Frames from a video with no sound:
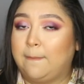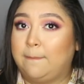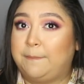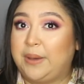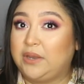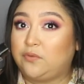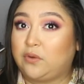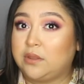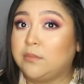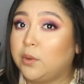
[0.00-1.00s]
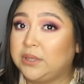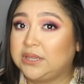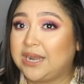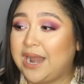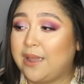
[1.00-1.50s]
but for the
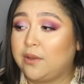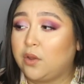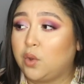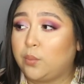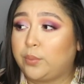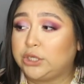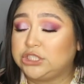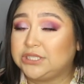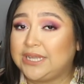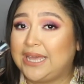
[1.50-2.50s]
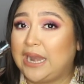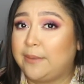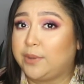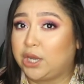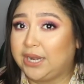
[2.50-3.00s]
moment that I purchased it and
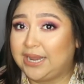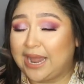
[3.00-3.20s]
I bought it,